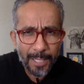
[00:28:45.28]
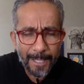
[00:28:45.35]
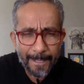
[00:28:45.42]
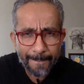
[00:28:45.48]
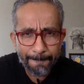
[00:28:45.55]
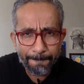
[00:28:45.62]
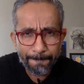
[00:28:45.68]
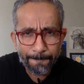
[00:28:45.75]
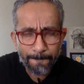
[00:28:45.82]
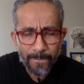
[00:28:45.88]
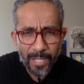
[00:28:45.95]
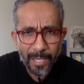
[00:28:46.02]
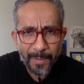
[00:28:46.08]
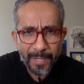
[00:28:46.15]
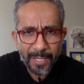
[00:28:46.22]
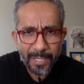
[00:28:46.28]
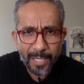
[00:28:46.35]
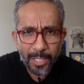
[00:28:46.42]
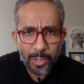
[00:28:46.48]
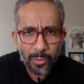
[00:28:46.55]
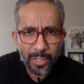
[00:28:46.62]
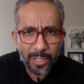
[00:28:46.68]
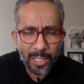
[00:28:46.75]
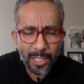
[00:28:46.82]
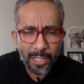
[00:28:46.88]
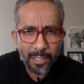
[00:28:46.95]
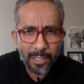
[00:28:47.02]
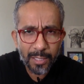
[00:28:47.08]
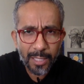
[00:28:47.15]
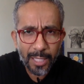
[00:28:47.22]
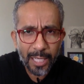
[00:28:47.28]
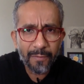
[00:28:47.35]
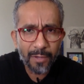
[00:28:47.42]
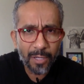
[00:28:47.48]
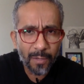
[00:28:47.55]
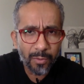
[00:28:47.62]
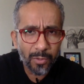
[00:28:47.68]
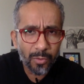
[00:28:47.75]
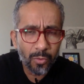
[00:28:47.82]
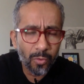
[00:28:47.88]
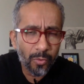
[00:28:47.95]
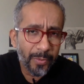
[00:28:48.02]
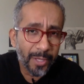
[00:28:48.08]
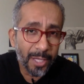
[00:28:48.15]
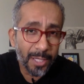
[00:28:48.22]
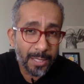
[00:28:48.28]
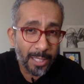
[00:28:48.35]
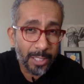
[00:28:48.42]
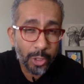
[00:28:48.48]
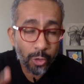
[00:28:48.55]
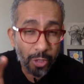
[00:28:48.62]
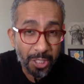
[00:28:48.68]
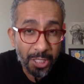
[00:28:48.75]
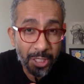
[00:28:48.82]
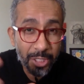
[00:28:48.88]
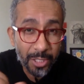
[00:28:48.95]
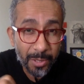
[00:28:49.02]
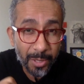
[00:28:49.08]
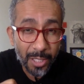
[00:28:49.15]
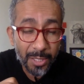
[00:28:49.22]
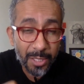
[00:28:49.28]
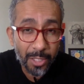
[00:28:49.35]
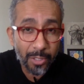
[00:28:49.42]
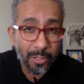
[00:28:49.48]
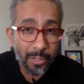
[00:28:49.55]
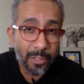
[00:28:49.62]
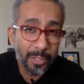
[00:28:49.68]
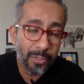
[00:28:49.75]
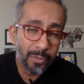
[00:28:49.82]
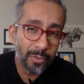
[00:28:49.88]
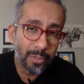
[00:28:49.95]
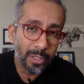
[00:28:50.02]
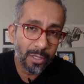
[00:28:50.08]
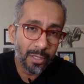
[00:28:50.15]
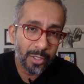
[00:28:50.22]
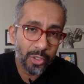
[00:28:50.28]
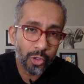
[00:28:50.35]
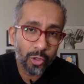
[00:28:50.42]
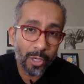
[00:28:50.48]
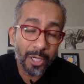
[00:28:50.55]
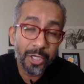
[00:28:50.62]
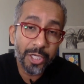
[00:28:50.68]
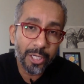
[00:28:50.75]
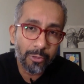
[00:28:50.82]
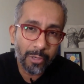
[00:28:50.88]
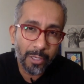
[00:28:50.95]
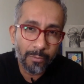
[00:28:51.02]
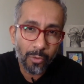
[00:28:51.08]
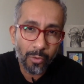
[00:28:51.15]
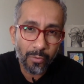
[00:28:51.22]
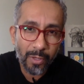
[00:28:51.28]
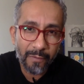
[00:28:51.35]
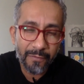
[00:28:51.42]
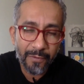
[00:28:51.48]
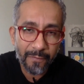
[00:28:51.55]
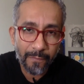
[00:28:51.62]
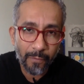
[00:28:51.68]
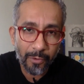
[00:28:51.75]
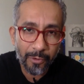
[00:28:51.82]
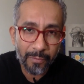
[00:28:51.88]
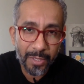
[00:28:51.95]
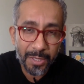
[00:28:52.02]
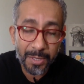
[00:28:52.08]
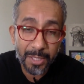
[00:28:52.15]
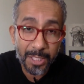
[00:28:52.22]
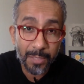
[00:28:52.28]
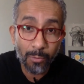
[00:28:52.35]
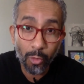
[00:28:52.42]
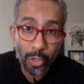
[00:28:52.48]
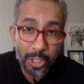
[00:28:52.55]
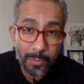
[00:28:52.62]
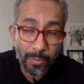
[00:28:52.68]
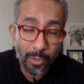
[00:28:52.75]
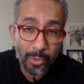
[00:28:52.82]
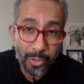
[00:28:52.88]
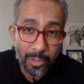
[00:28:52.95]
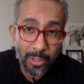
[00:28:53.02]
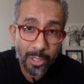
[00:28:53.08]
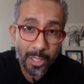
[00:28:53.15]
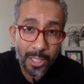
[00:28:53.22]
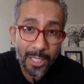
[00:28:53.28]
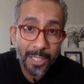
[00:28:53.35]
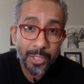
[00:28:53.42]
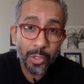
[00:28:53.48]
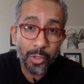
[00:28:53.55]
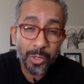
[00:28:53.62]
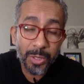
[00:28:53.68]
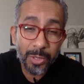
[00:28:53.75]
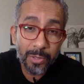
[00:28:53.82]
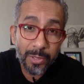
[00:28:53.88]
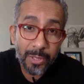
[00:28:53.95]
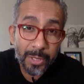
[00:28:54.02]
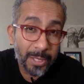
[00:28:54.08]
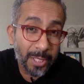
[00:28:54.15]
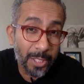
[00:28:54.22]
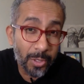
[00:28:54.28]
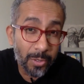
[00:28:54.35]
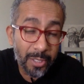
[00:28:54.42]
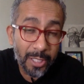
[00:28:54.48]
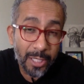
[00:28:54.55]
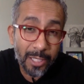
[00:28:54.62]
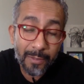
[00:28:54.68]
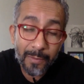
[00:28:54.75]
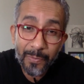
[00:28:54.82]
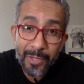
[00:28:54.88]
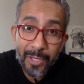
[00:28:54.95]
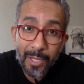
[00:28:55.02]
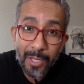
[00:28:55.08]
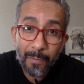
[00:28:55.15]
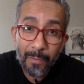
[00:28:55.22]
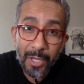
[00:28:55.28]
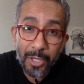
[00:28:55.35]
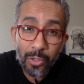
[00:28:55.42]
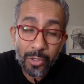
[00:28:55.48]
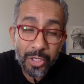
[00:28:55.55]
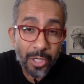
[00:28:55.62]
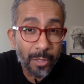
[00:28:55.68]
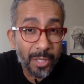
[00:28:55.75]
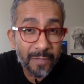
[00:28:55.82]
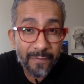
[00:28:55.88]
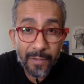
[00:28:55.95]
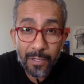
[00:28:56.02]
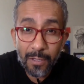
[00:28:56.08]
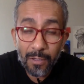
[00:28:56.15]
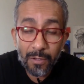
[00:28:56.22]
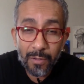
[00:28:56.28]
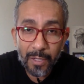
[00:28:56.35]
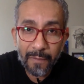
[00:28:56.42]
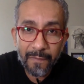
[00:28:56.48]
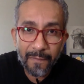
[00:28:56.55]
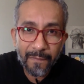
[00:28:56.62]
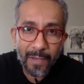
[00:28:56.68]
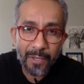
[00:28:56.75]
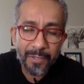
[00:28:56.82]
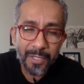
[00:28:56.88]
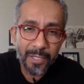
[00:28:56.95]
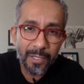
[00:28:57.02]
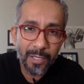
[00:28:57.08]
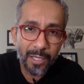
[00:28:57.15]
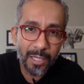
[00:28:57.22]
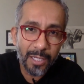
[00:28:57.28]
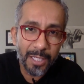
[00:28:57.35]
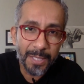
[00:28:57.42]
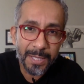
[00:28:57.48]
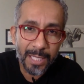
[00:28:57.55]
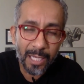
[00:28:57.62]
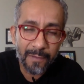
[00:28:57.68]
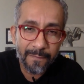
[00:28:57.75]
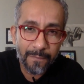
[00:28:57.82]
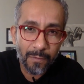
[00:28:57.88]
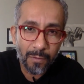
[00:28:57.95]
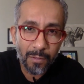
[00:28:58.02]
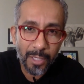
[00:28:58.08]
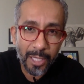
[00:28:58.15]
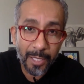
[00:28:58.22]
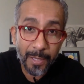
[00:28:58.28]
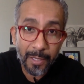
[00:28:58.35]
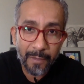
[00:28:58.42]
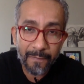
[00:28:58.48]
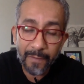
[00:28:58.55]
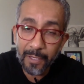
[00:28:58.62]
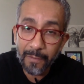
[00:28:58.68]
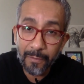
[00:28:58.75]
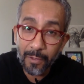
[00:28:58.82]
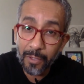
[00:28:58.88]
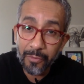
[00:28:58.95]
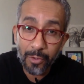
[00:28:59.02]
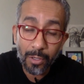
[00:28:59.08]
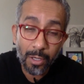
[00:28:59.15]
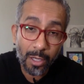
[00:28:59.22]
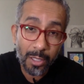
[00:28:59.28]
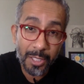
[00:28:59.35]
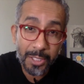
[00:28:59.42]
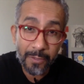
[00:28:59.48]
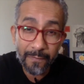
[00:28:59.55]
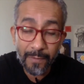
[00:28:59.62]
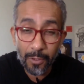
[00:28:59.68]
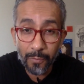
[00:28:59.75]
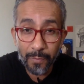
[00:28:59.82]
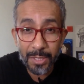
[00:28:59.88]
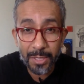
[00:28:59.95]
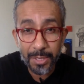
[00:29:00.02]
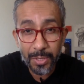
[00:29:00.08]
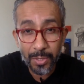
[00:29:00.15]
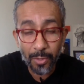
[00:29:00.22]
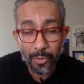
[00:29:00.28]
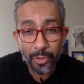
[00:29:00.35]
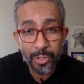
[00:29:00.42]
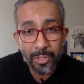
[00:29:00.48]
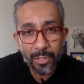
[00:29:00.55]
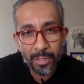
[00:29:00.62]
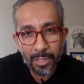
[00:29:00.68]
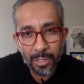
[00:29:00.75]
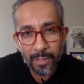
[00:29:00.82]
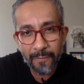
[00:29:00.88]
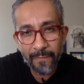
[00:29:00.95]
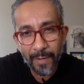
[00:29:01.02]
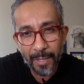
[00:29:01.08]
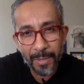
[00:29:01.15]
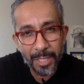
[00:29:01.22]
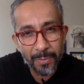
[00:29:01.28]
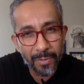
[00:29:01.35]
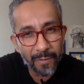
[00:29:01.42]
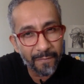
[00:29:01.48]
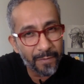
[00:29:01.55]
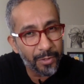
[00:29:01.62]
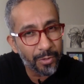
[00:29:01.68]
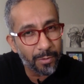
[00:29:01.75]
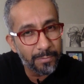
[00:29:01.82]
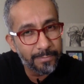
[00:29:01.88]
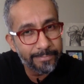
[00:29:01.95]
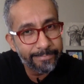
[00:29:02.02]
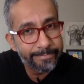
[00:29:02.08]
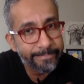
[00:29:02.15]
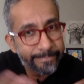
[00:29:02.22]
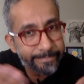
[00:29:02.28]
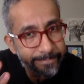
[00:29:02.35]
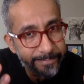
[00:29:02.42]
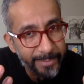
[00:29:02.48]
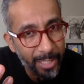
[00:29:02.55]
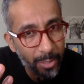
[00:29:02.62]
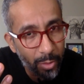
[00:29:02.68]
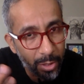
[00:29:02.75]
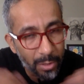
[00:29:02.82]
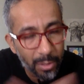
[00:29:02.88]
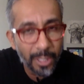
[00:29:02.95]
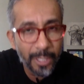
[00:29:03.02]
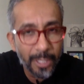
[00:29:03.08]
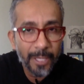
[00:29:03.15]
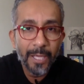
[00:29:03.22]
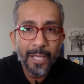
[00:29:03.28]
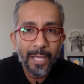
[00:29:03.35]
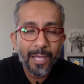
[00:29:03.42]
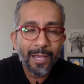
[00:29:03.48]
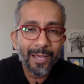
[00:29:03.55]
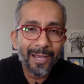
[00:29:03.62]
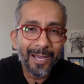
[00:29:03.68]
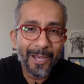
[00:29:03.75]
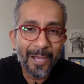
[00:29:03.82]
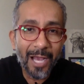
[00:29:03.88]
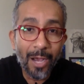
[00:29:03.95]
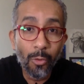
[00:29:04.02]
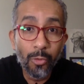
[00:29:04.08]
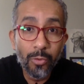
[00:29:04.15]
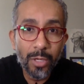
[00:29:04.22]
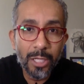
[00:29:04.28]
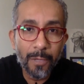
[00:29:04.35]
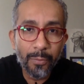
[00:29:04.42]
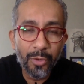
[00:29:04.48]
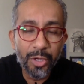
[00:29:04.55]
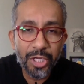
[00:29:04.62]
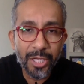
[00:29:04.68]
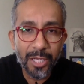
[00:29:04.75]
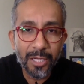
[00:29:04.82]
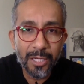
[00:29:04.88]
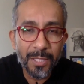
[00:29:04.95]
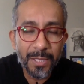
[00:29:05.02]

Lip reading: I think next week I have a couple of cool things, like strategic things that you can do to try to generate more revenue for your business and more exposure. So stay tuned in. Make sure to share this video if you found it insightful, and if any of your colleagues or fellow business owners could find this beneficial, they will. I would really appreciate it.